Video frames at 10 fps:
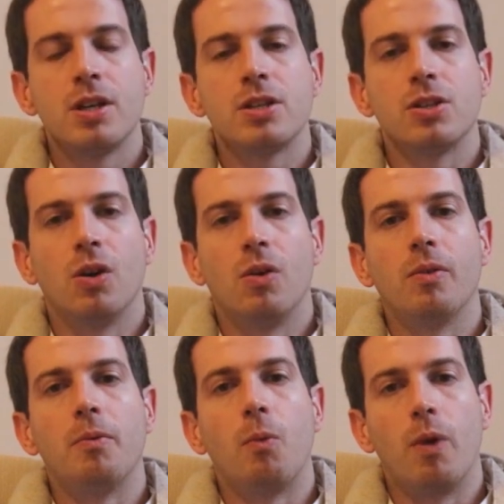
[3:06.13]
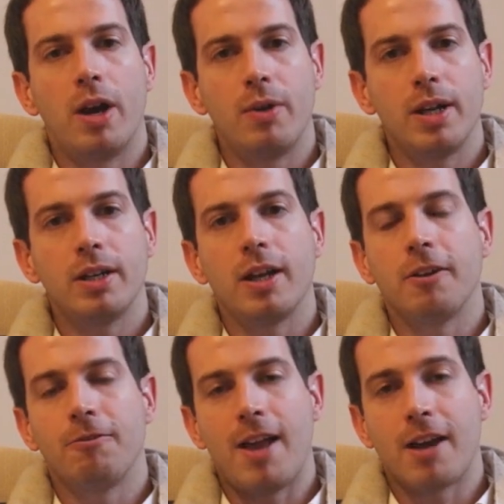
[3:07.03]
So, wearing a
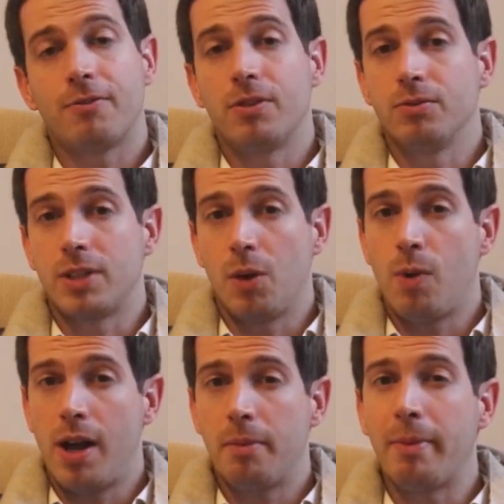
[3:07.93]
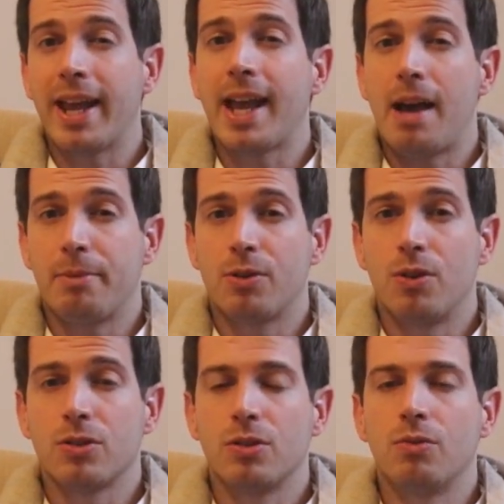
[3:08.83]
flag from Taiwan may come
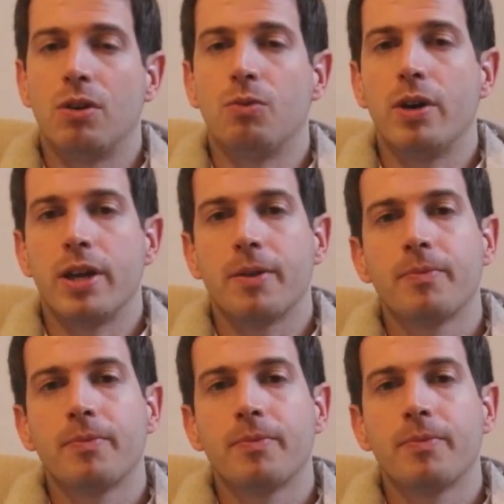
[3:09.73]
across the wrong way.